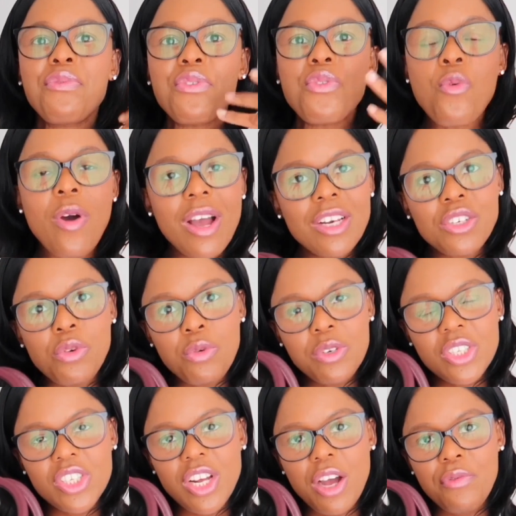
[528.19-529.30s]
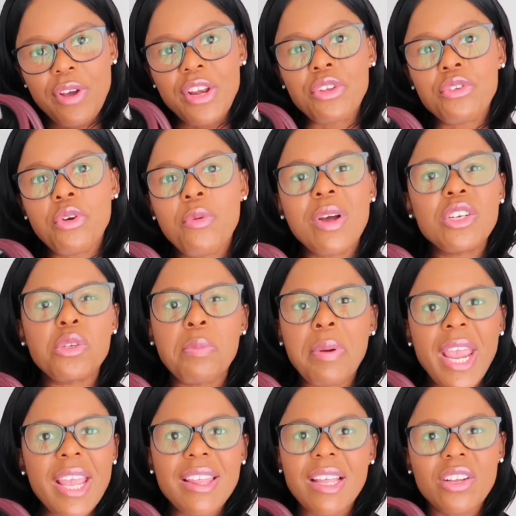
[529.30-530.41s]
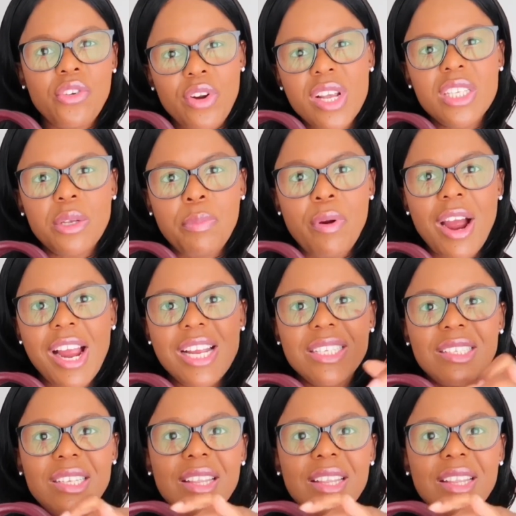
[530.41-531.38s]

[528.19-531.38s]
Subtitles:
you want good stuff and you don't want to pay that crazy price,